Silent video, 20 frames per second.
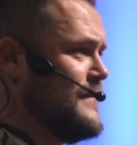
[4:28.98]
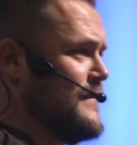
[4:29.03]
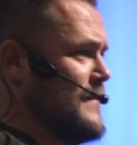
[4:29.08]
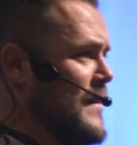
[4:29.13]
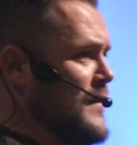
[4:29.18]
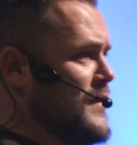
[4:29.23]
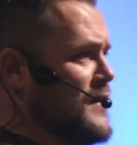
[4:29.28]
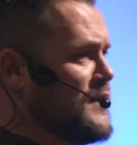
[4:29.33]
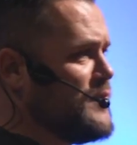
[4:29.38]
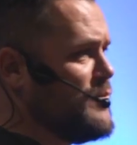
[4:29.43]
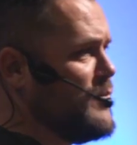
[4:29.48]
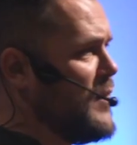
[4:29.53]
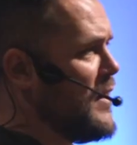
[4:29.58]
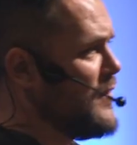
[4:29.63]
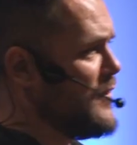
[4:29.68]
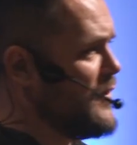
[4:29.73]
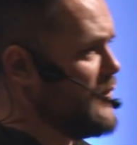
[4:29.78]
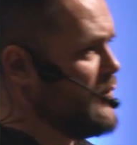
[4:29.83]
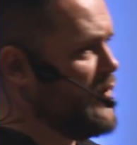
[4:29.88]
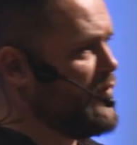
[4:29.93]
Now this
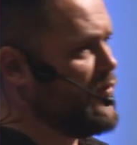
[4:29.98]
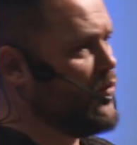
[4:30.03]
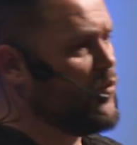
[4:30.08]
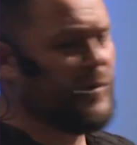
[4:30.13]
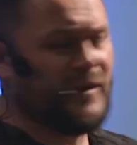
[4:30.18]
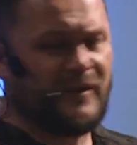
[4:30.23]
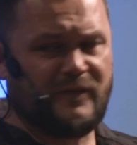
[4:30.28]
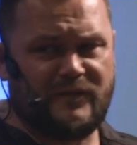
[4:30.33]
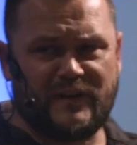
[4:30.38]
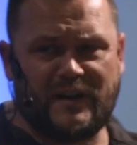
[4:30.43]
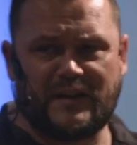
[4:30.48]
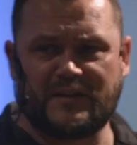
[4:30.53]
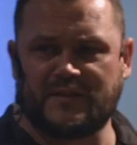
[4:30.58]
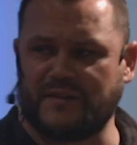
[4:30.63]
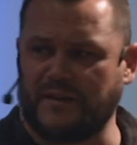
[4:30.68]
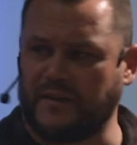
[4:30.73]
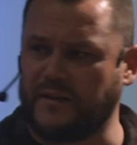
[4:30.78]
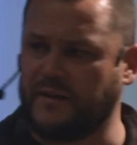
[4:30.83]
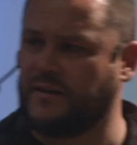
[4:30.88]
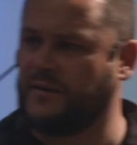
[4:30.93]
month we've all been
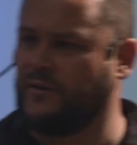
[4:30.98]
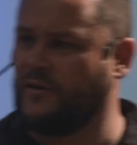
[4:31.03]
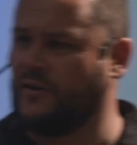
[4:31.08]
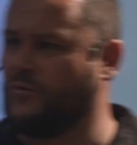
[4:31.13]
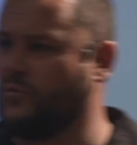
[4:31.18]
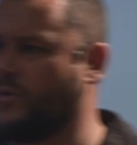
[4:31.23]
fasting in